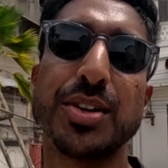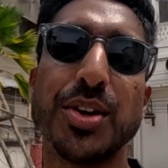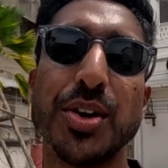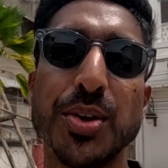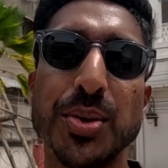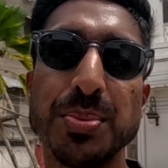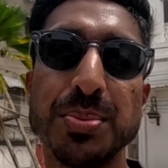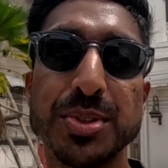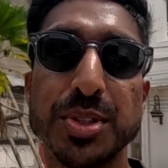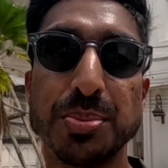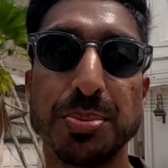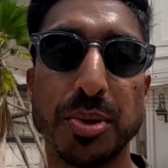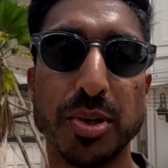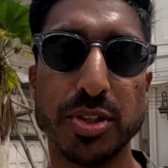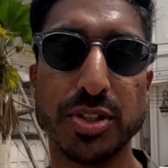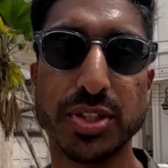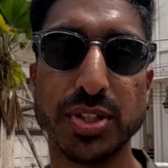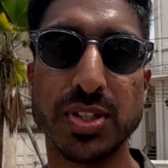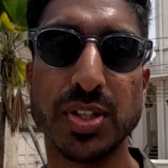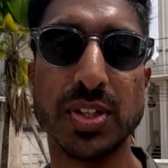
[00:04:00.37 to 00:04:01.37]
home to
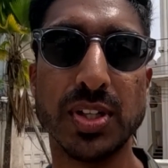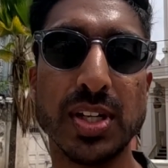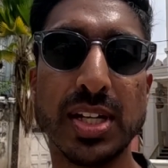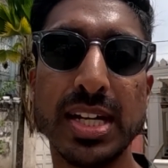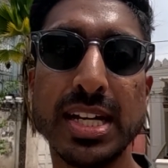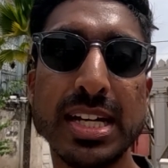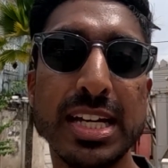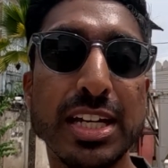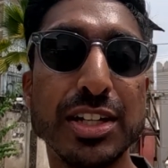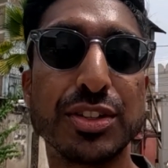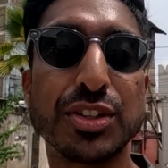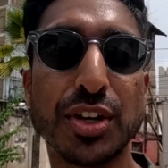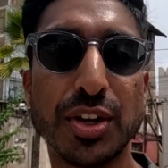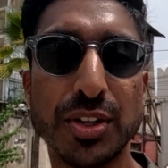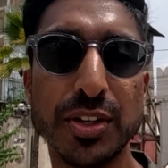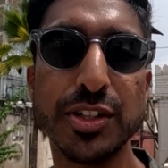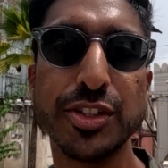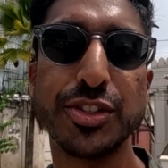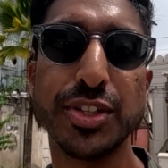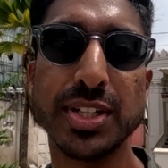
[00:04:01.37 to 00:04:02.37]
Portugal,
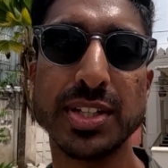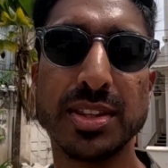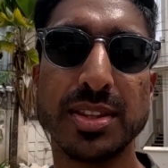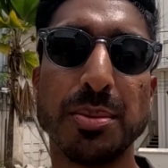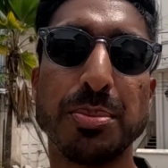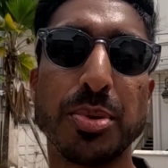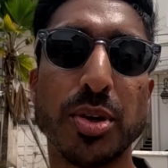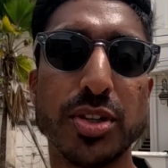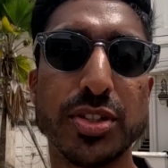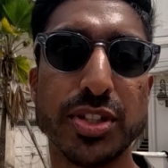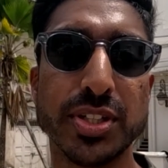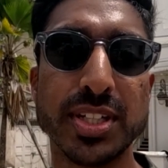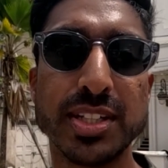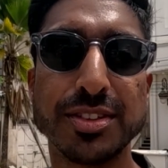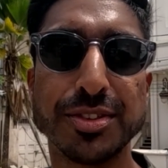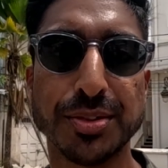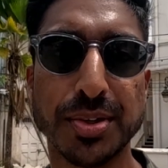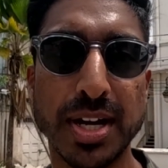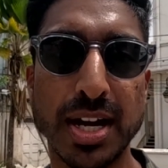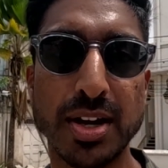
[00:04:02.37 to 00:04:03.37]
encouraging the
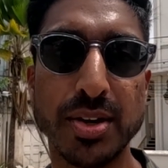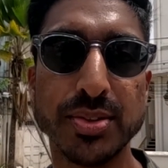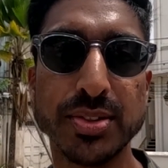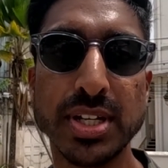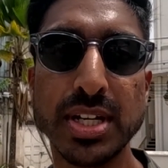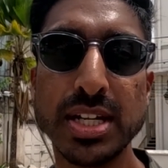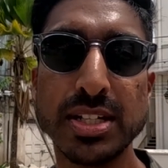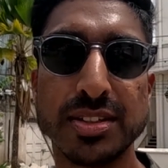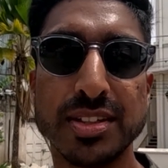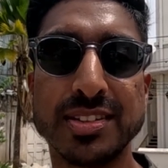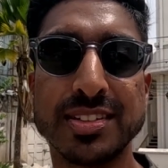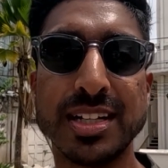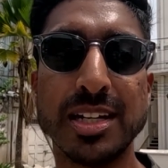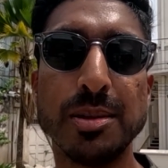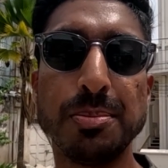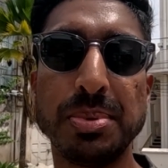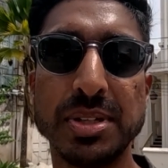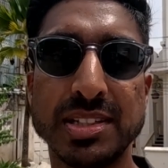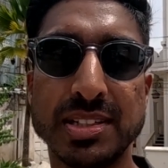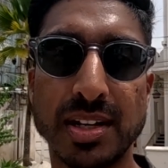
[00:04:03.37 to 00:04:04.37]
Portuguese crown to set
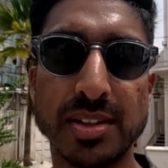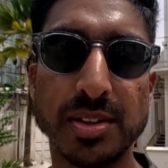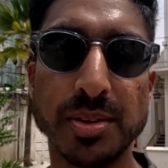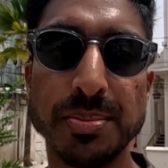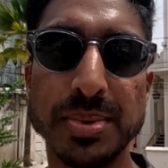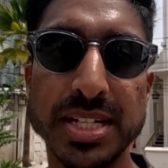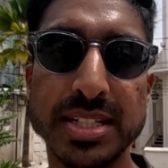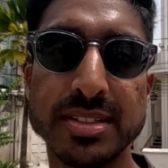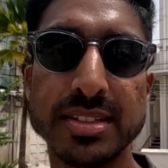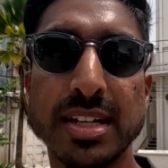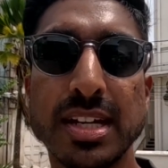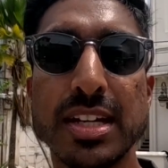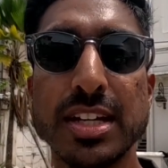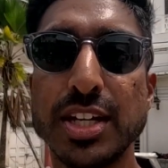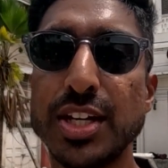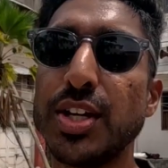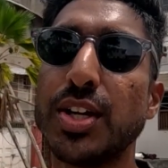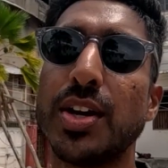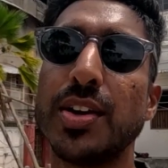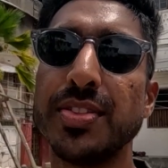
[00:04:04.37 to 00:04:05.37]
up a settlement
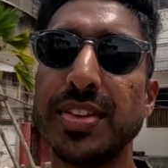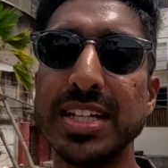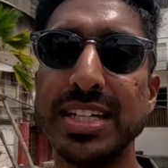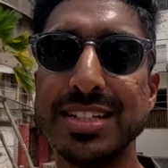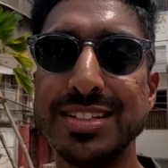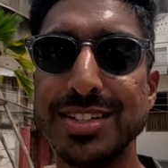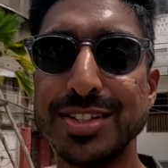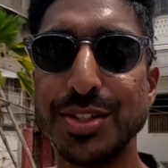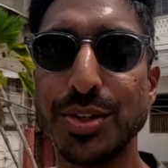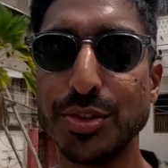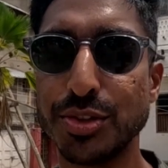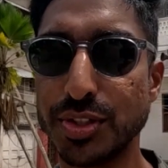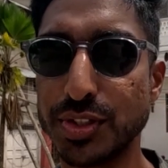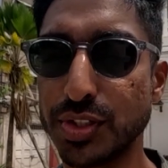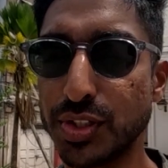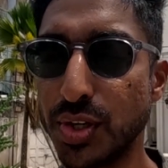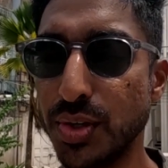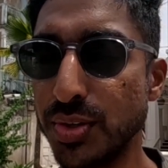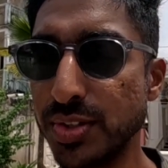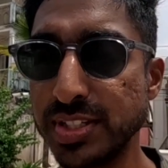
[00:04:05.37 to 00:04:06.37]
here on the Indian Ocean
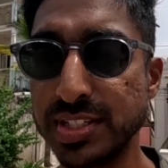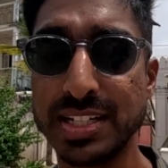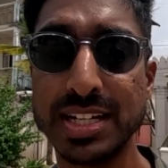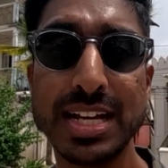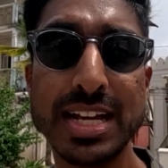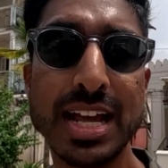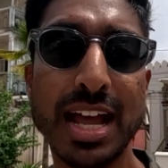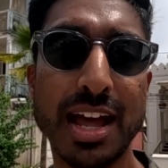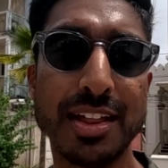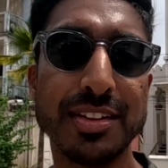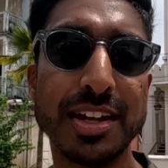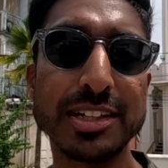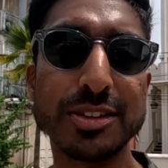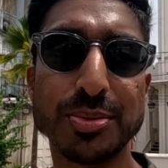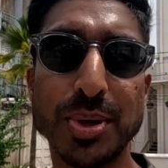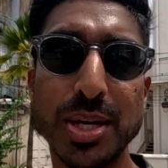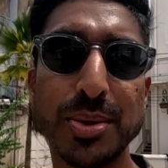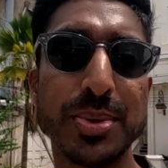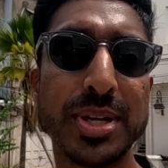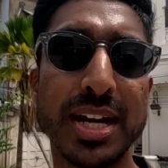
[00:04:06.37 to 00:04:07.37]
coast. And that's
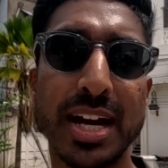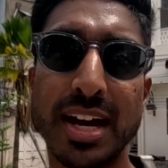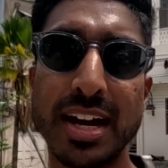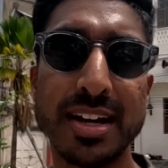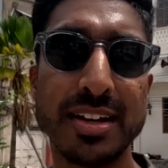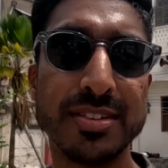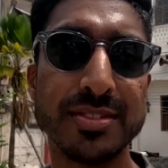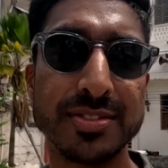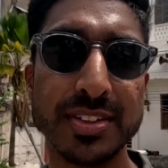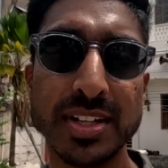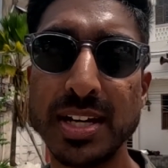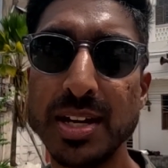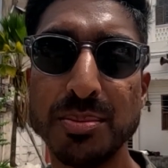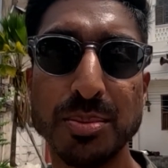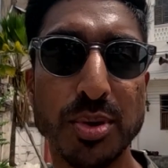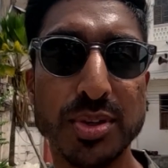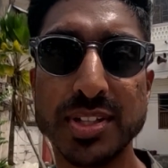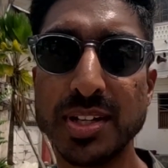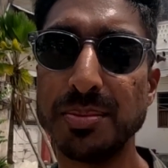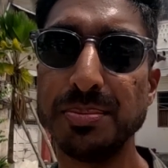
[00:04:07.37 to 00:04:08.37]
why we have
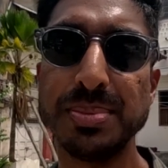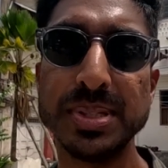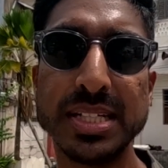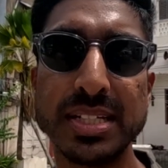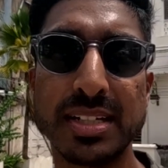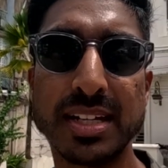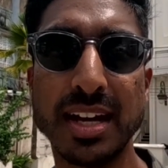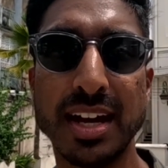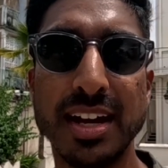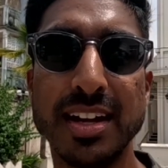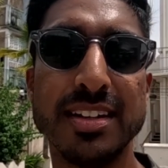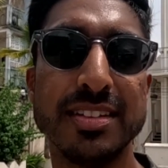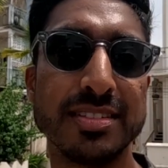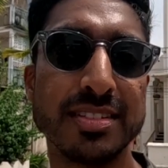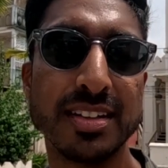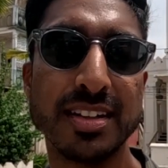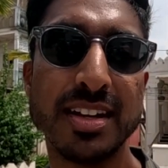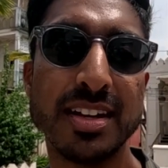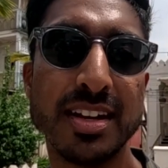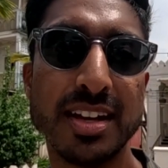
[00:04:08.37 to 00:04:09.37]
Mozambique as
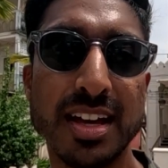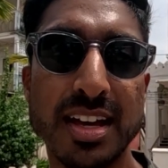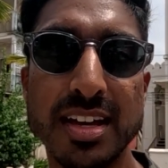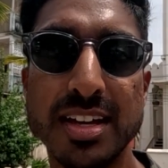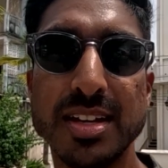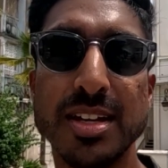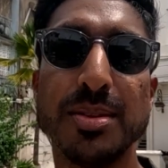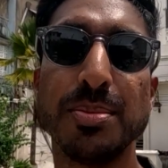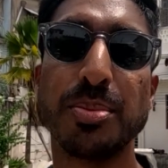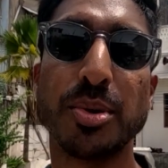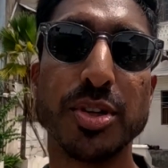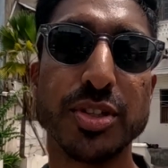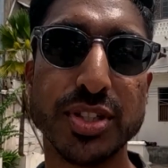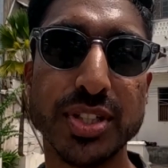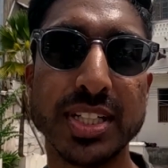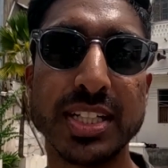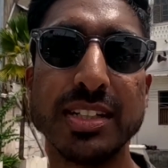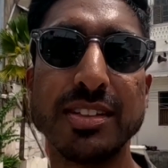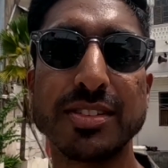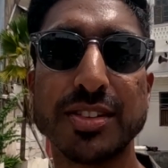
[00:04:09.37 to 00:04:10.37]
a
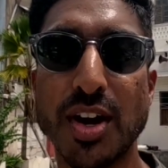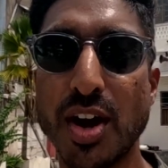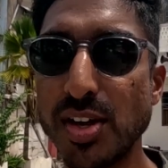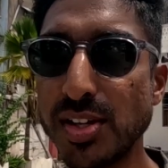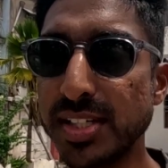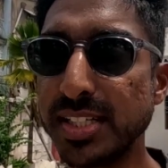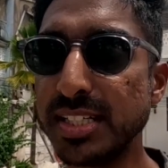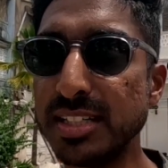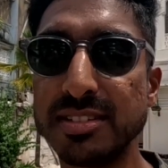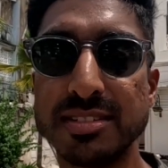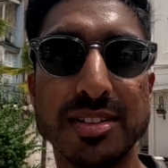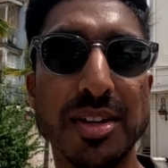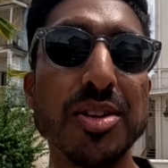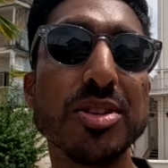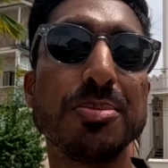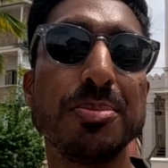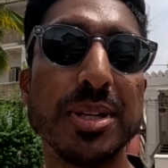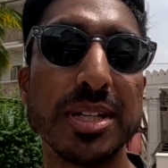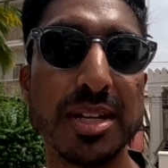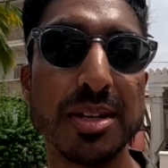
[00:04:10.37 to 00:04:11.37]
Portuguese colony, still
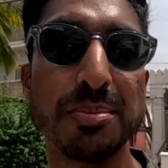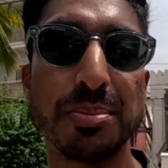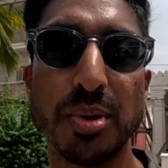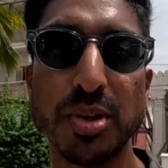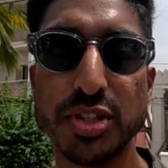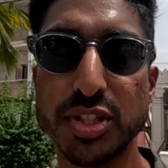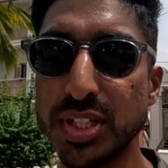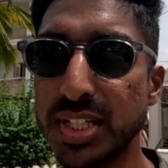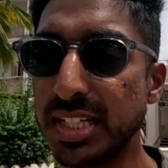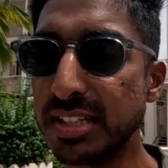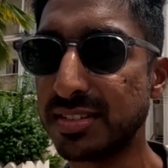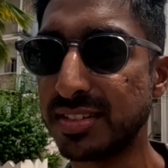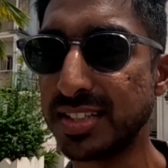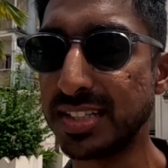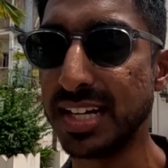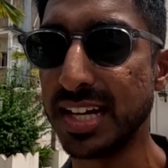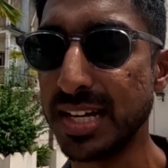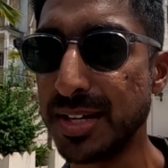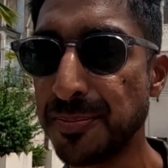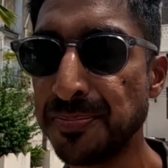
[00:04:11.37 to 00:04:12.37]
speaking Portuguese
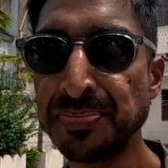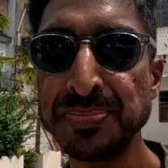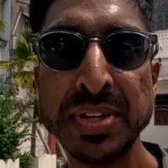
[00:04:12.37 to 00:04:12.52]
today.